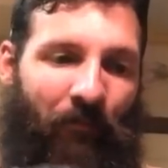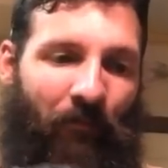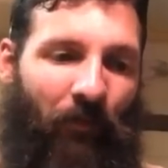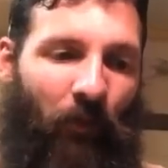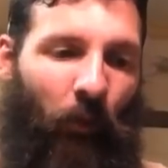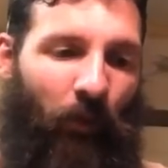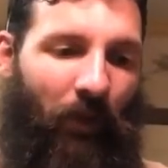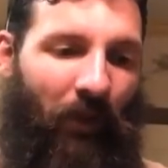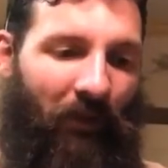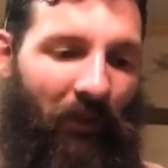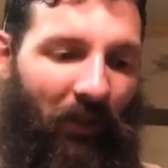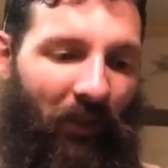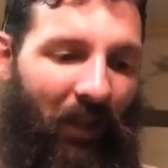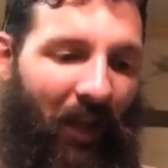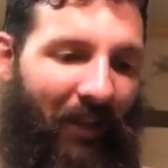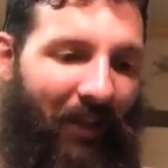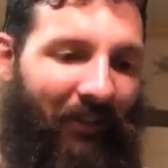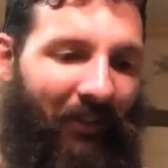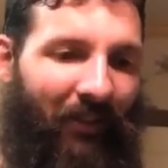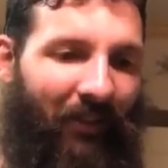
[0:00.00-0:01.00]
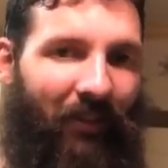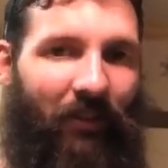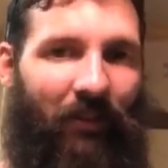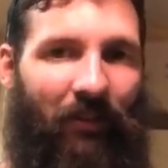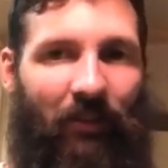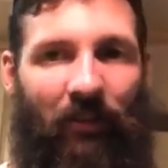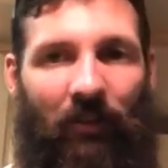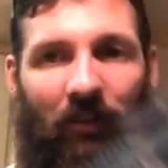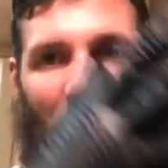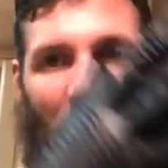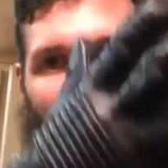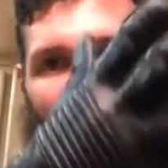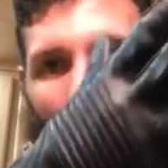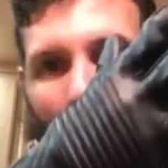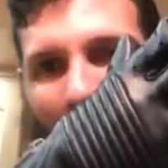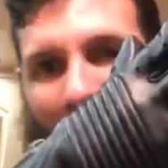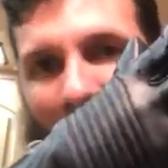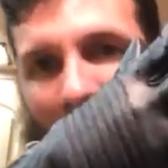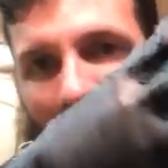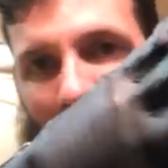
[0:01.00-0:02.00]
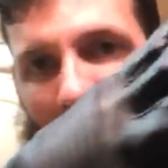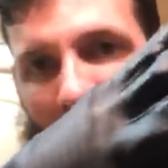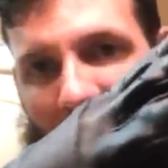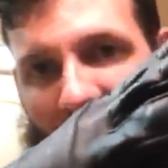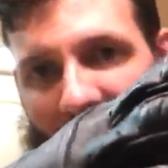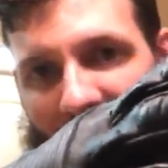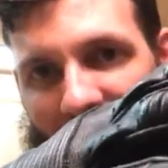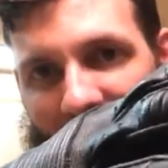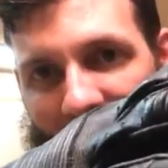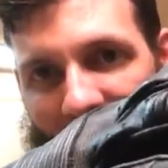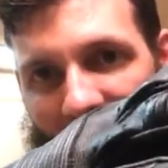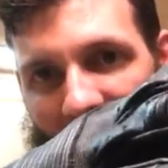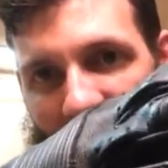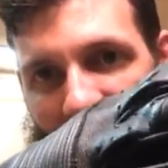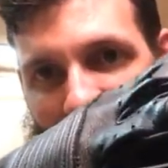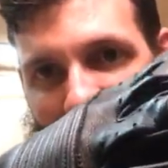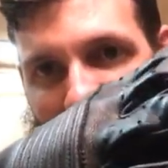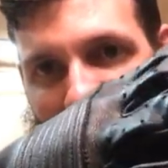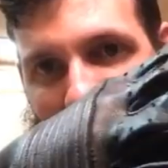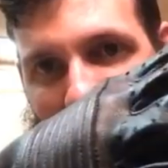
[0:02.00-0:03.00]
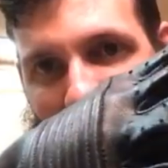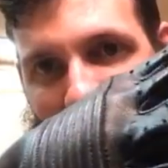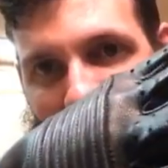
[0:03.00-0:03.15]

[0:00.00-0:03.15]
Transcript: We got the classic. This is the classic.